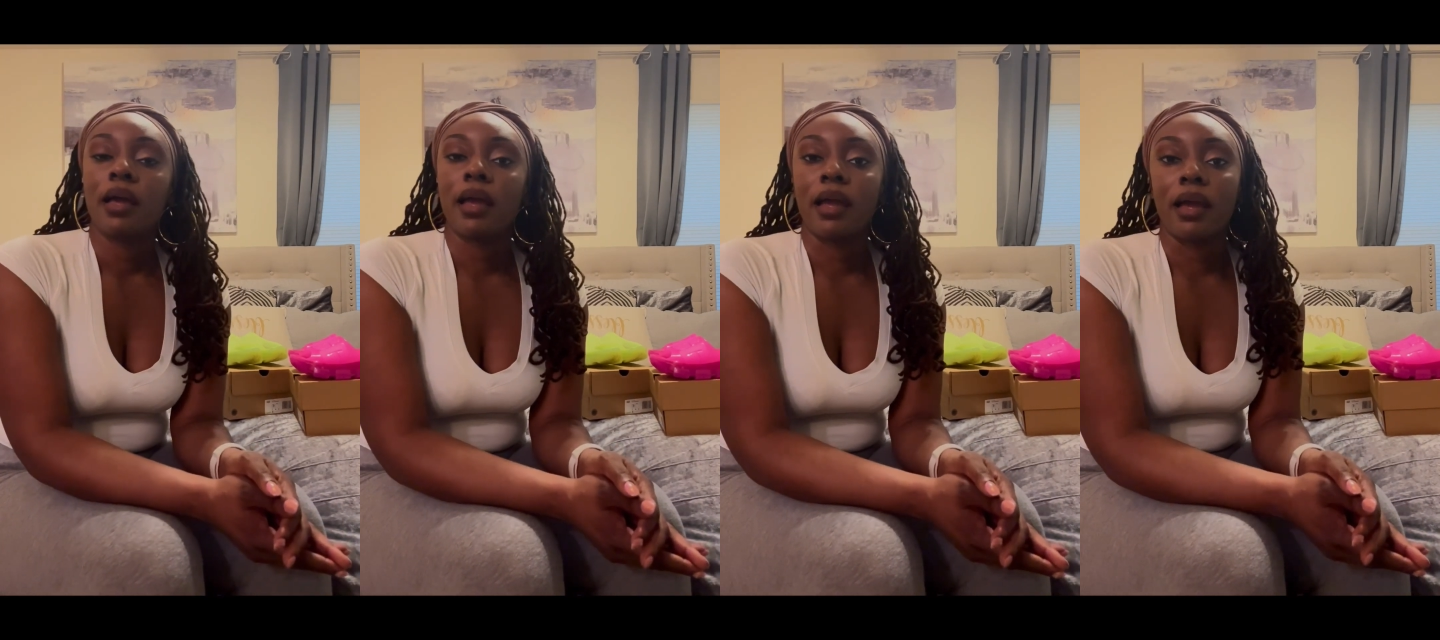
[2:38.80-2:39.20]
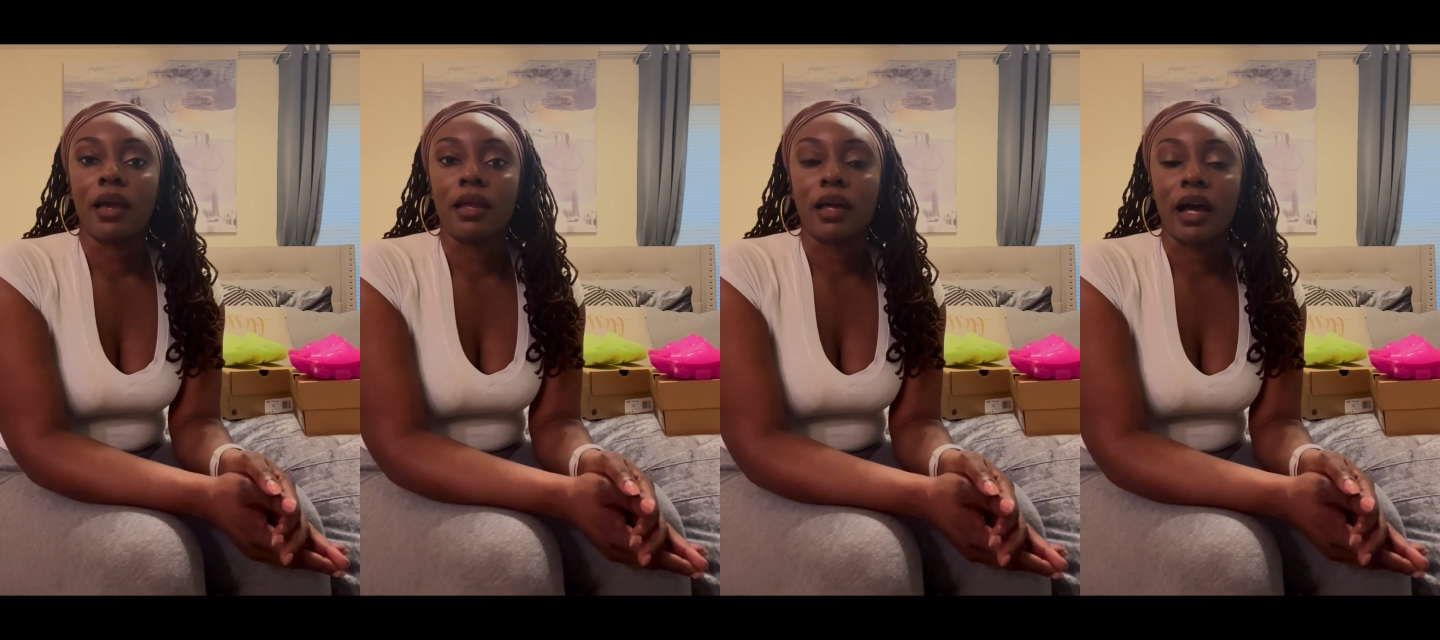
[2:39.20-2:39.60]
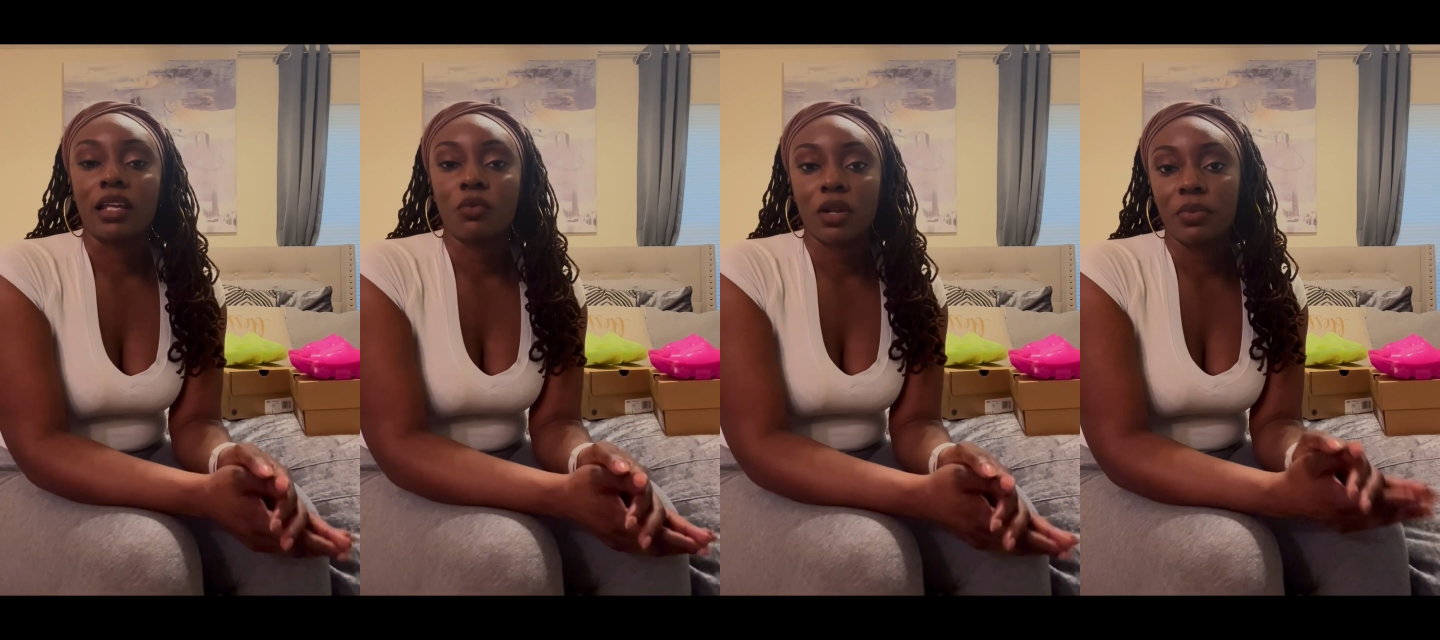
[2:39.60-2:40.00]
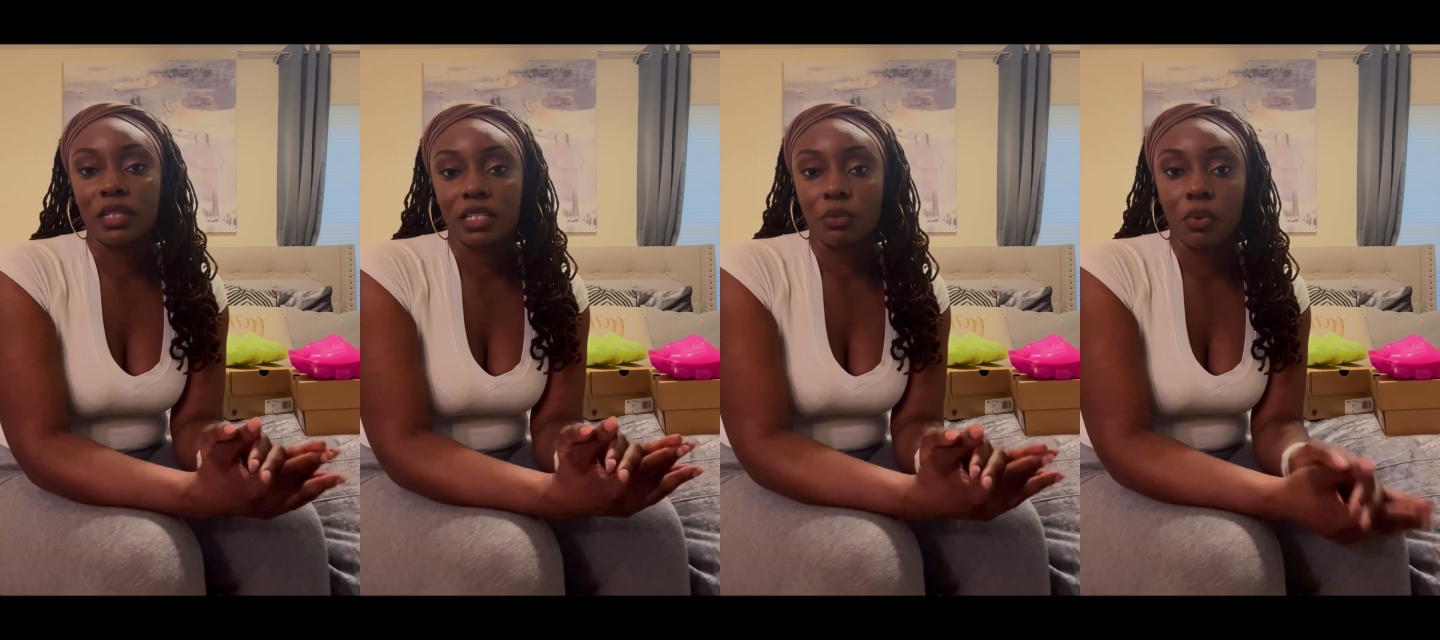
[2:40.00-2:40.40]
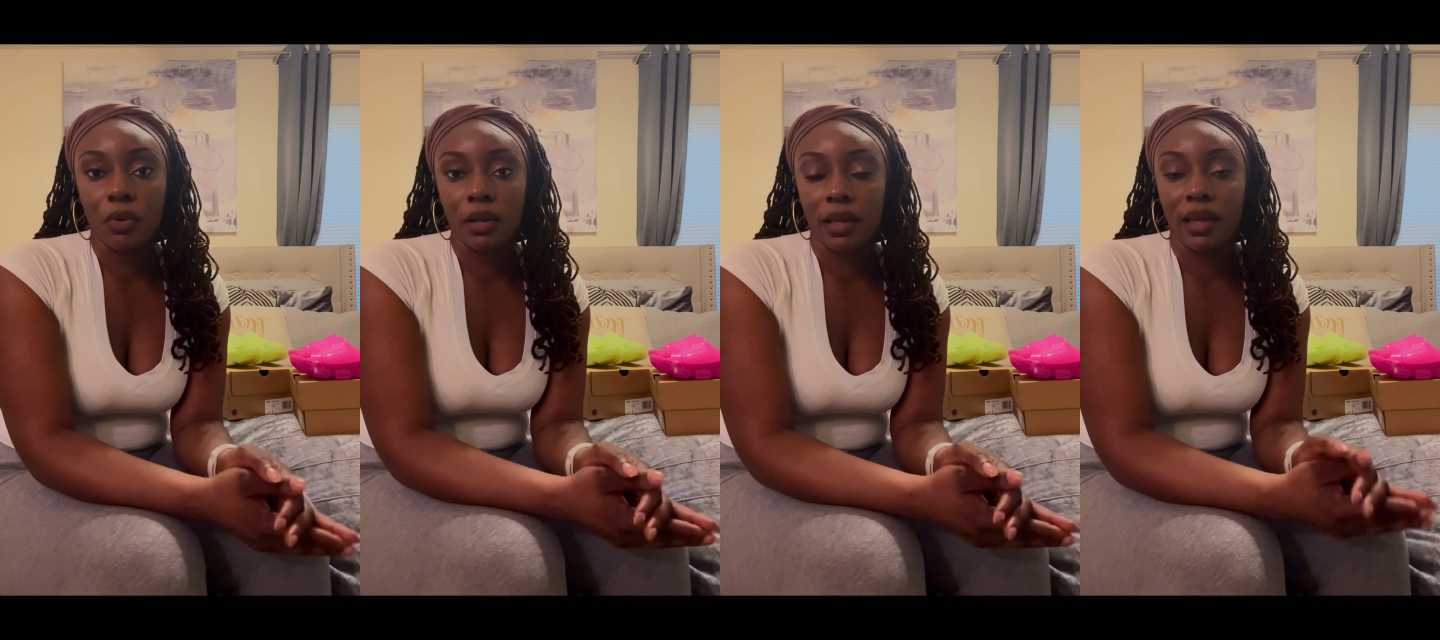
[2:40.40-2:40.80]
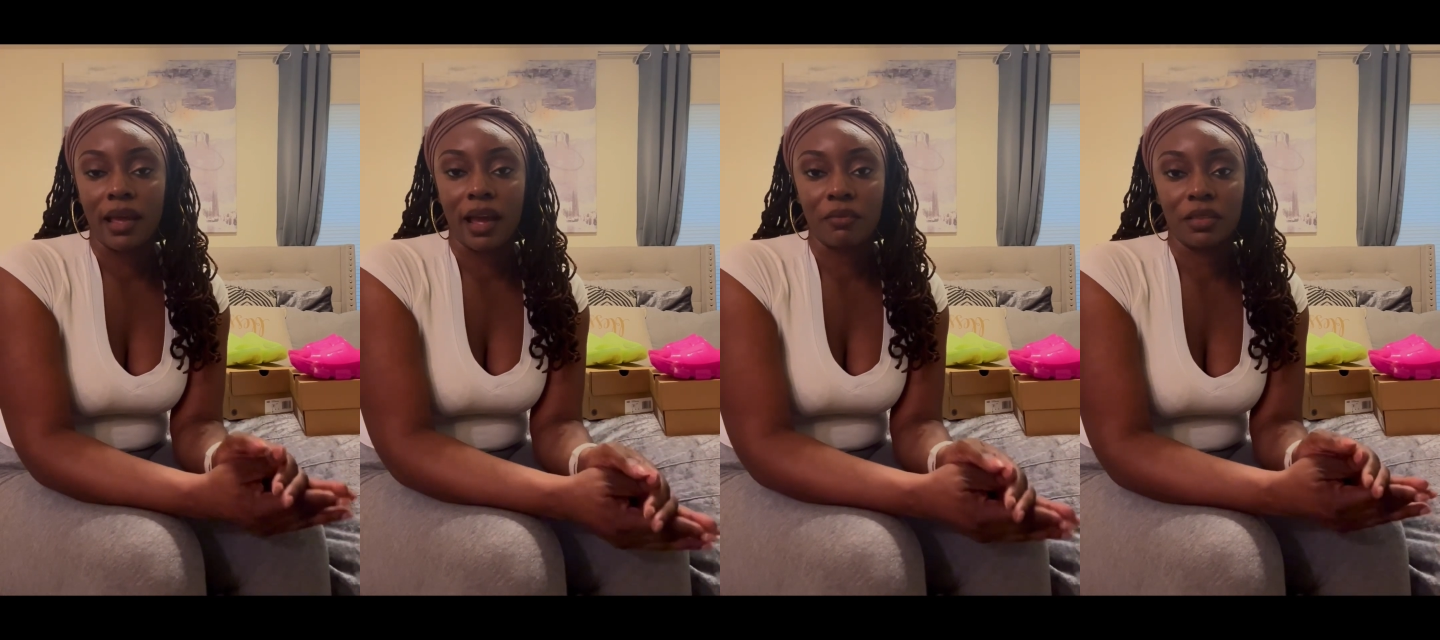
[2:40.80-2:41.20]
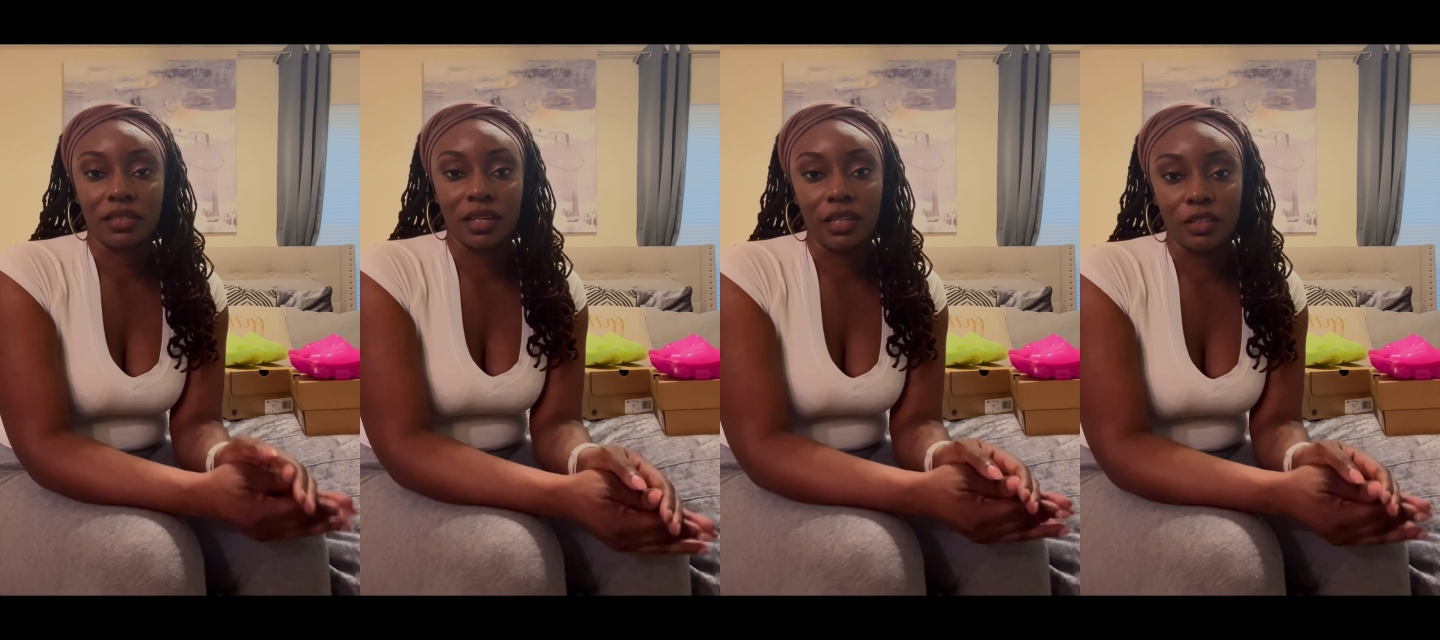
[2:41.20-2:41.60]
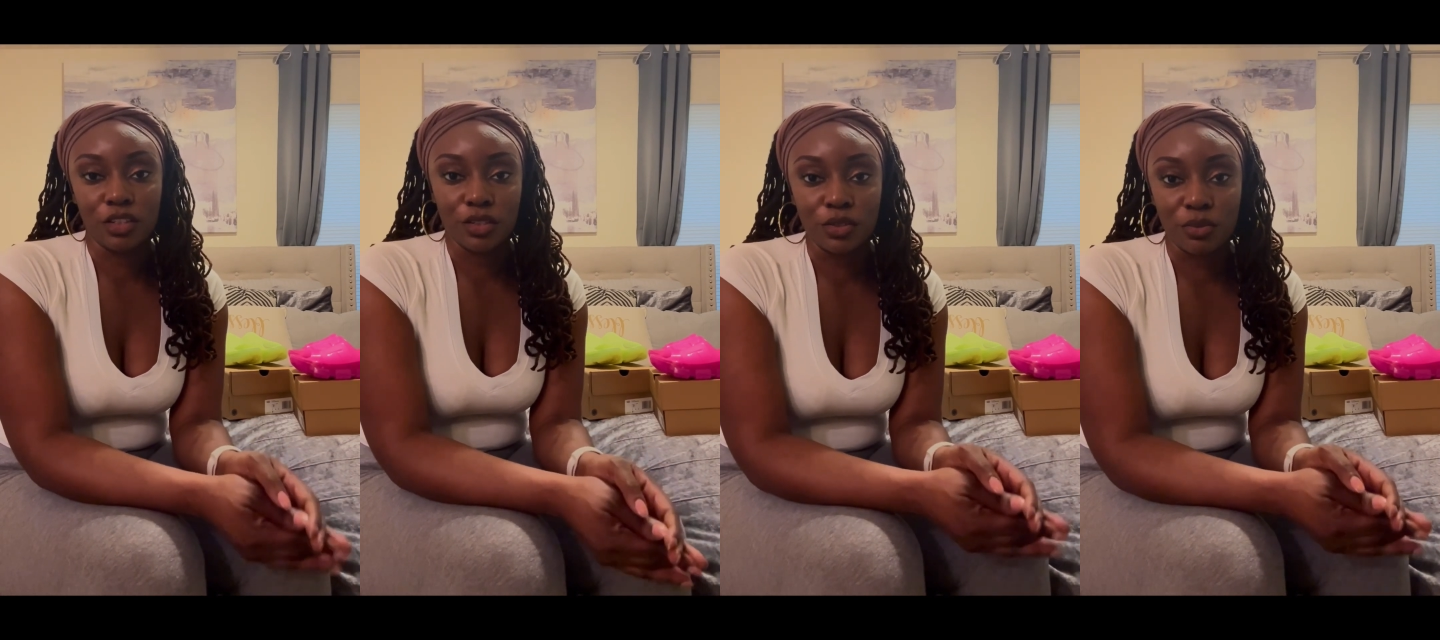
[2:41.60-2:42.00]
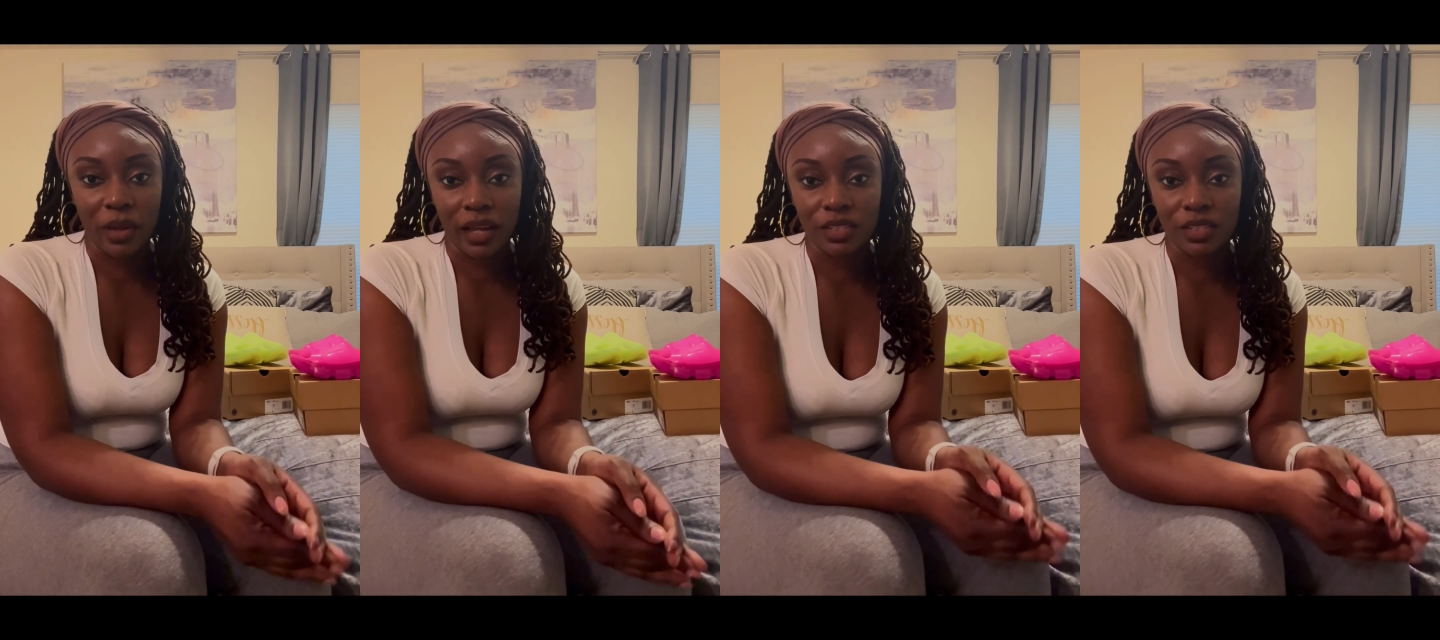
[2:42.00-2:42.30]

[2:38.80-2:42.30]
And I didn't want to be disappointed and have to take the shoes back.